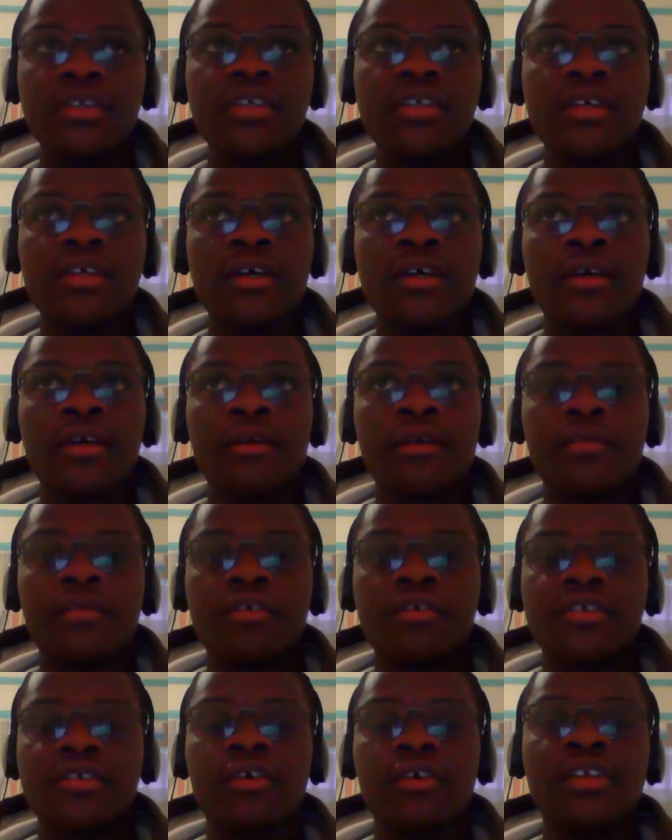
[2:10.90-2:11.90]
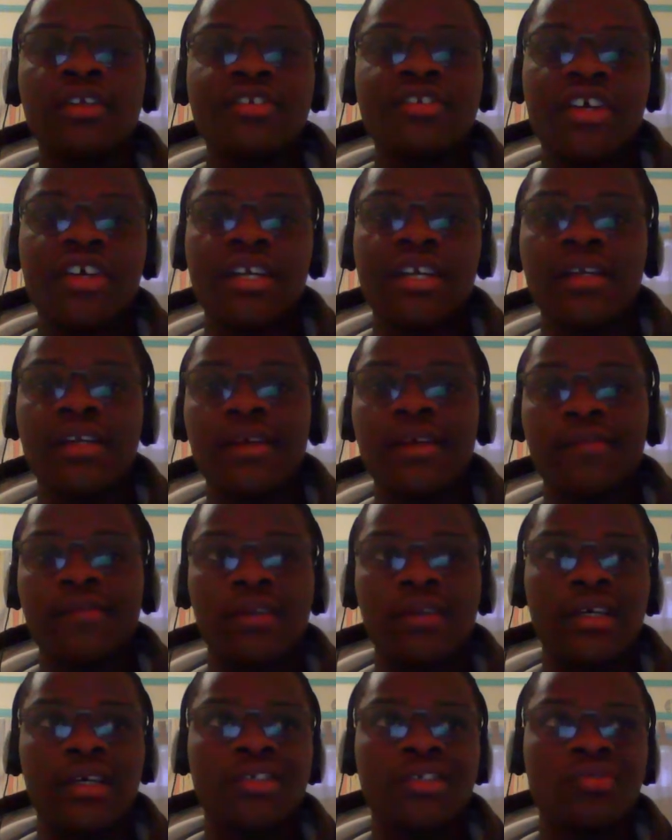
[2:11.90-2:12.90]
because I only trained it like for like
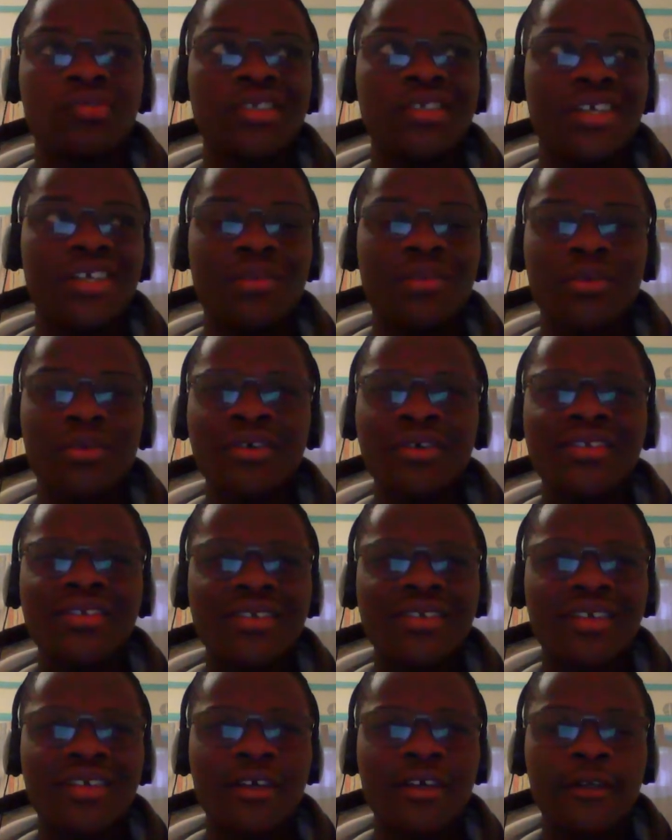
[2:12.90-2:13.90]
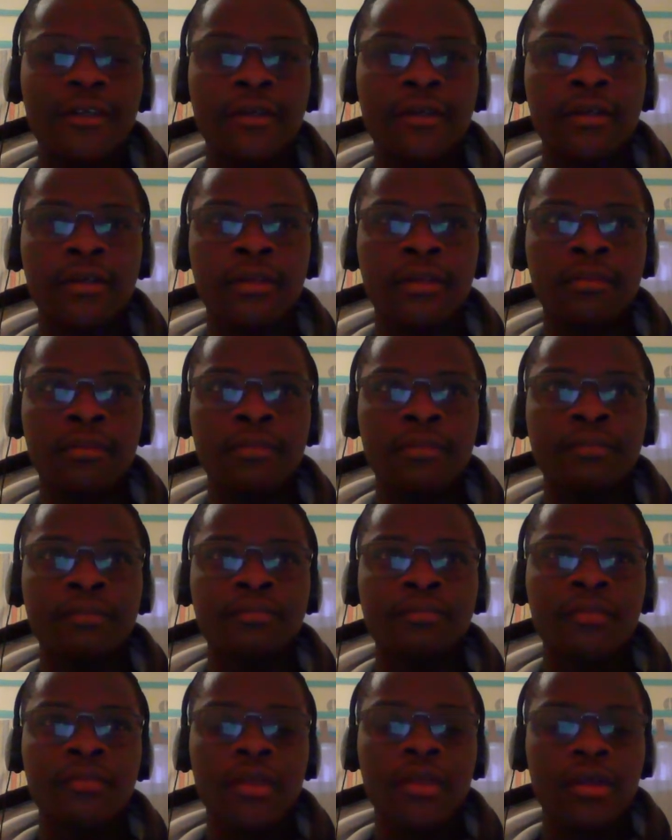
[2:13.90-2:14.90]
20 epochs and
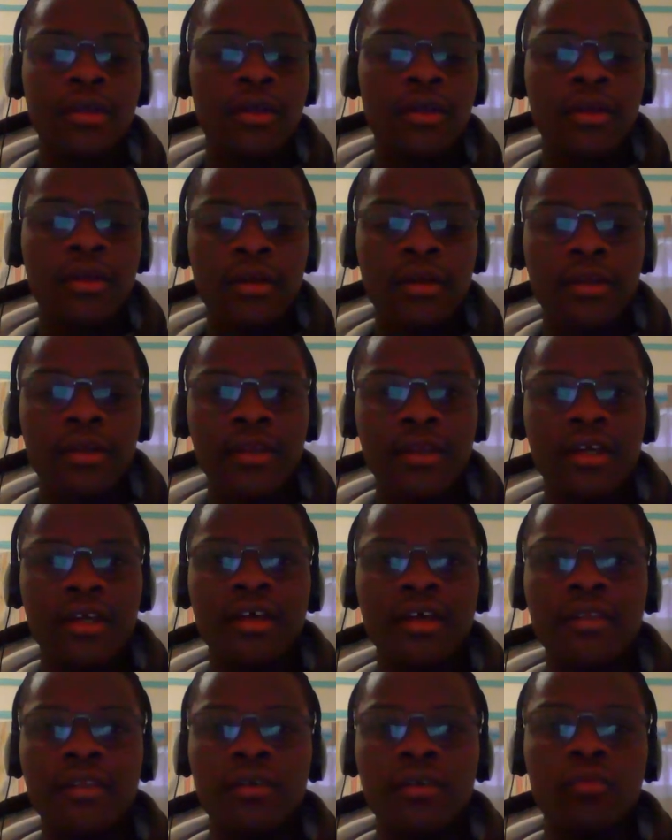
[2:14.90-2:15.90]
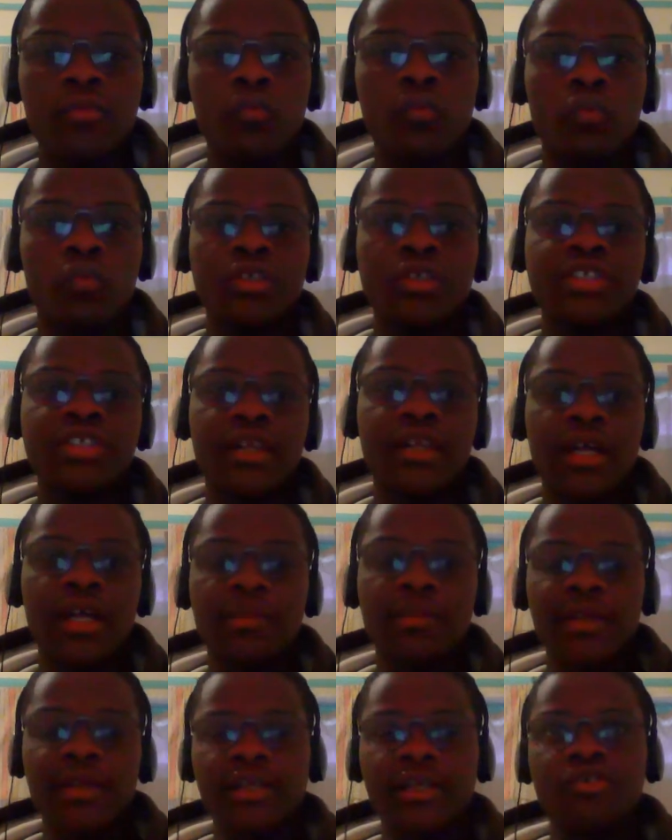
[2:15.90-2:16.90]
I think another thing which can help like
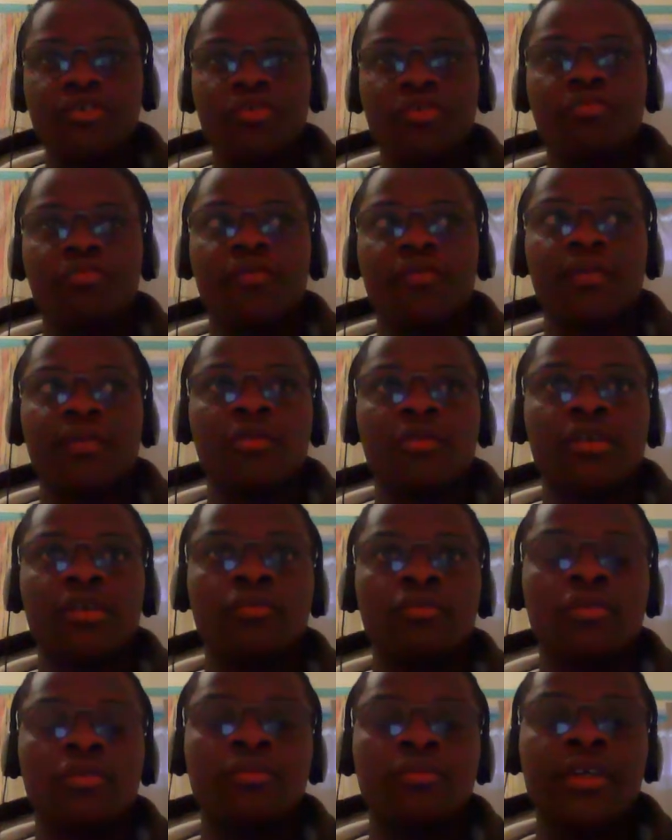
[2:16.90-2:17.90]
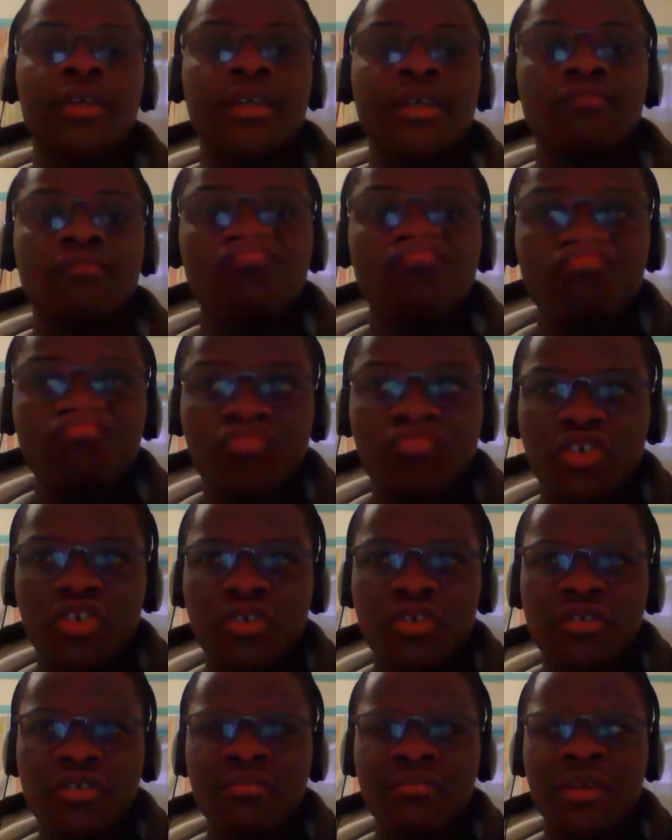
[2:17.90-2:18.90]
to improve the model will be to use
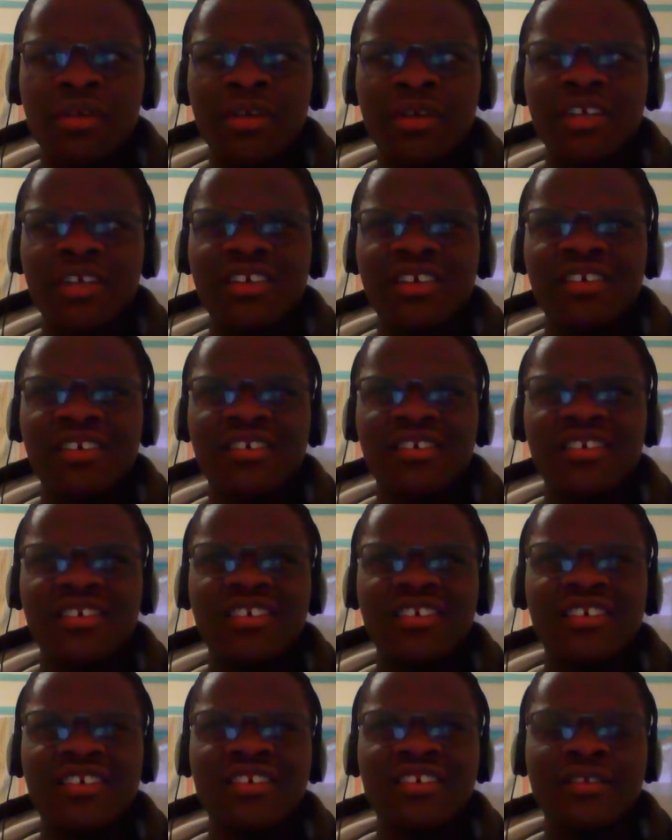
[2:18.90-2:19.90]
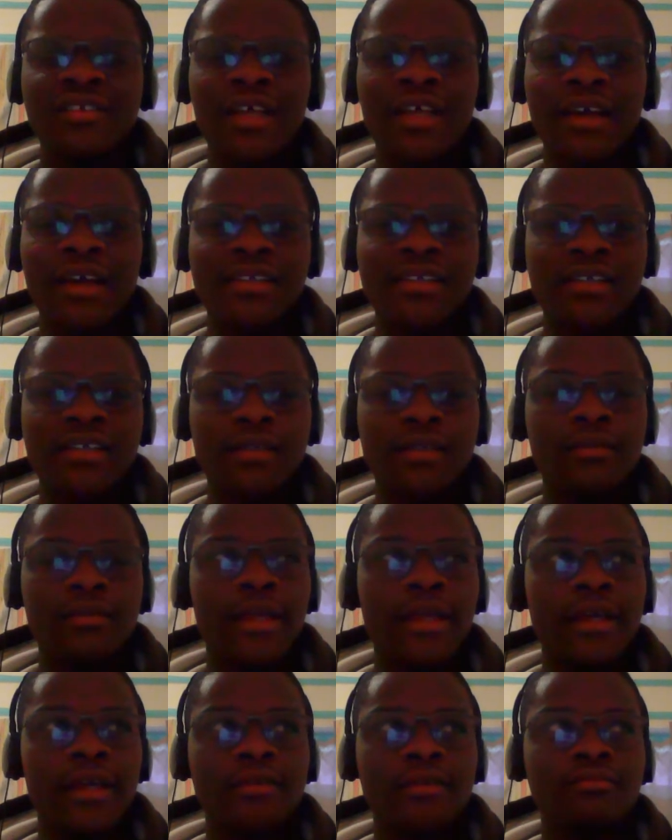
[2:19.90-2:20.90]
maybe text like
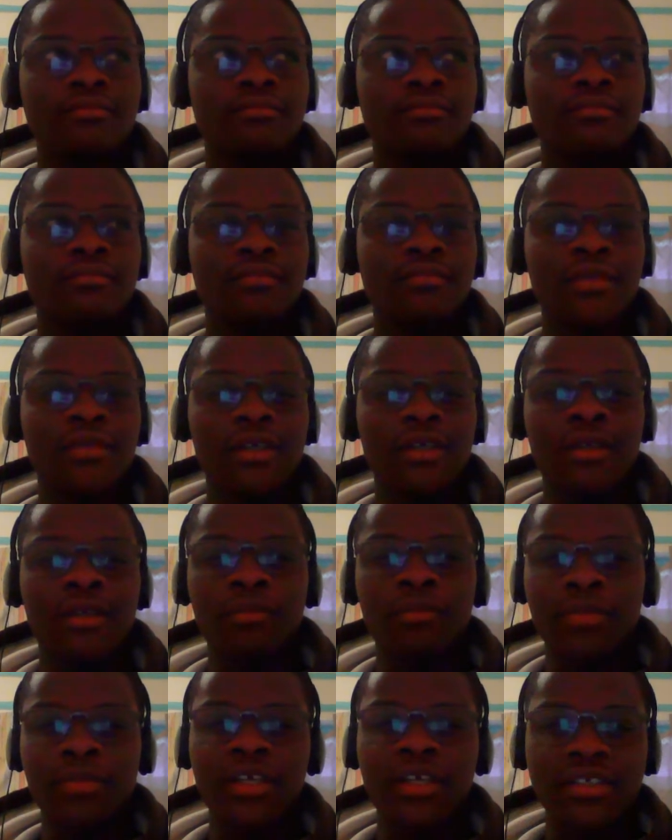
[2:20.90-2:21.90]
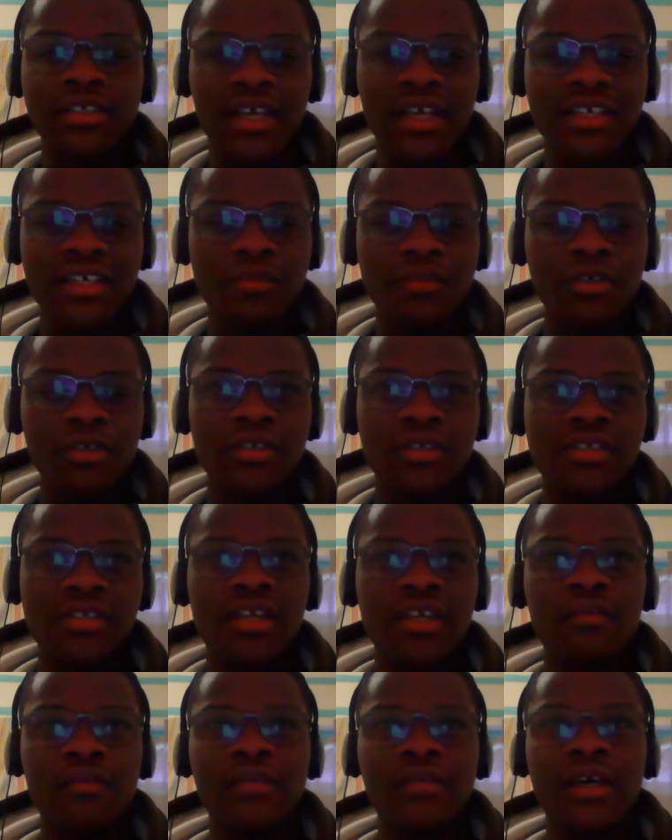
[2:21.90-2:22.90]
a bigger textbook instead of
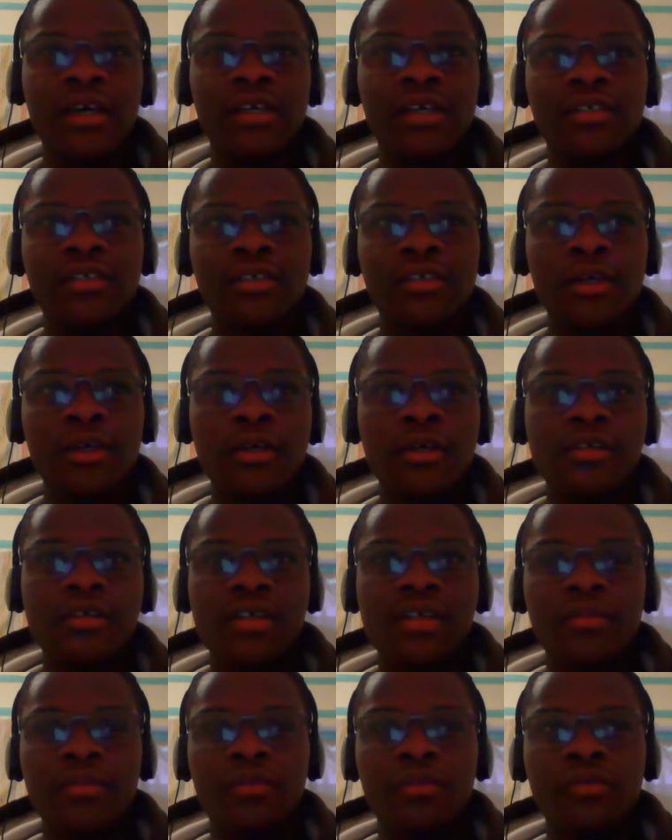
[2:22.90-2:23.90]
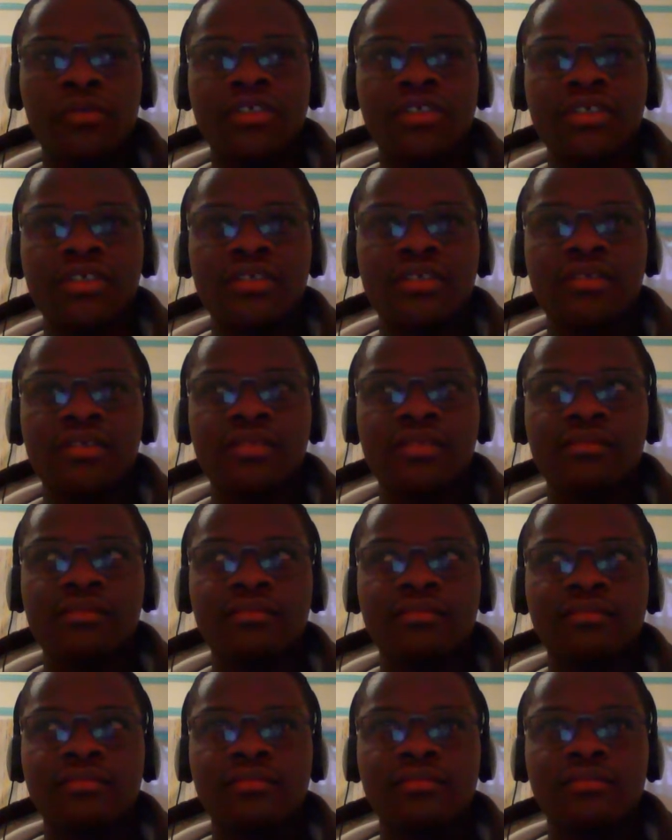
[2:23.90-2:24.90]
like something which is
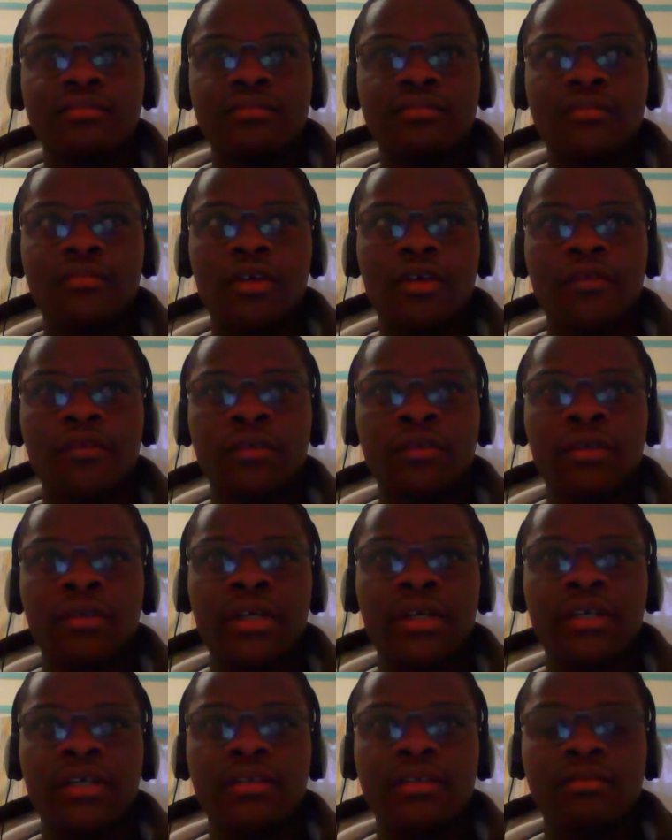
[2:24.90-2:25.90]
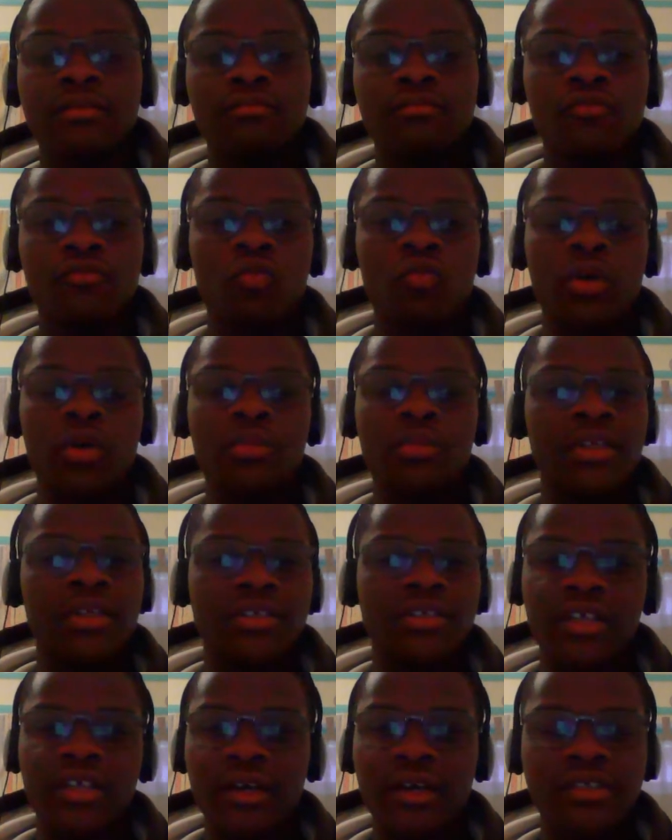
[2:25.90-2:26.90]
over like 1 million characters.